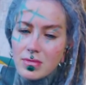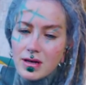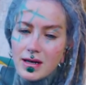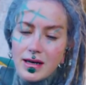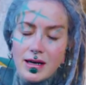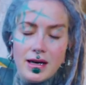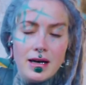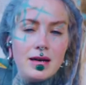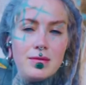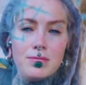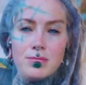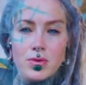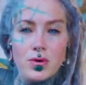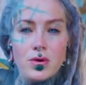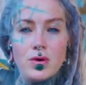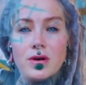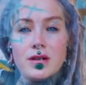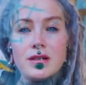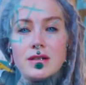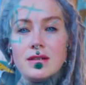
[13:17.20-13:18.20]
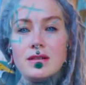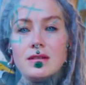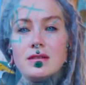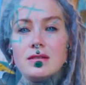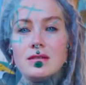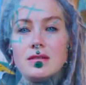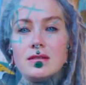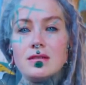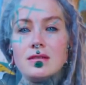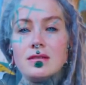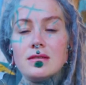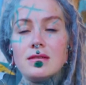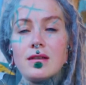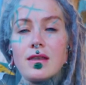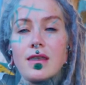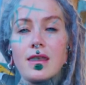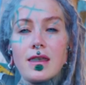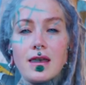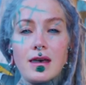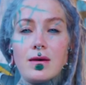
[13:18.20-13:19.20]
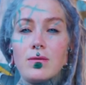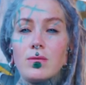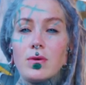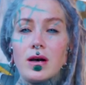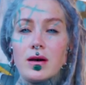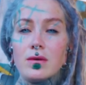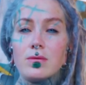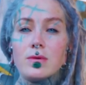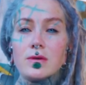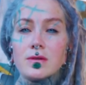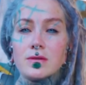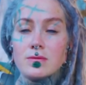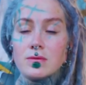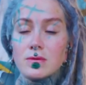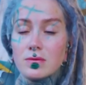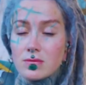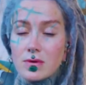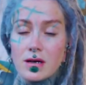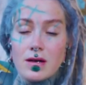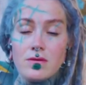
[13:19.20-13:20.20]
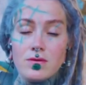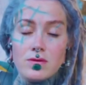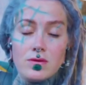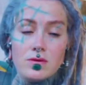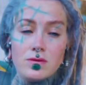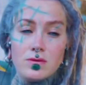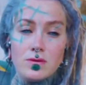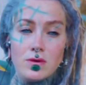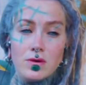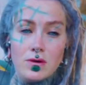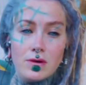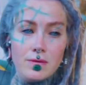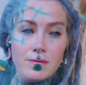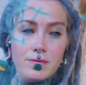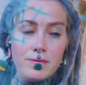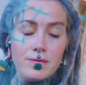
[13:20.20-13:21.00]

an important thing where I was grateful for.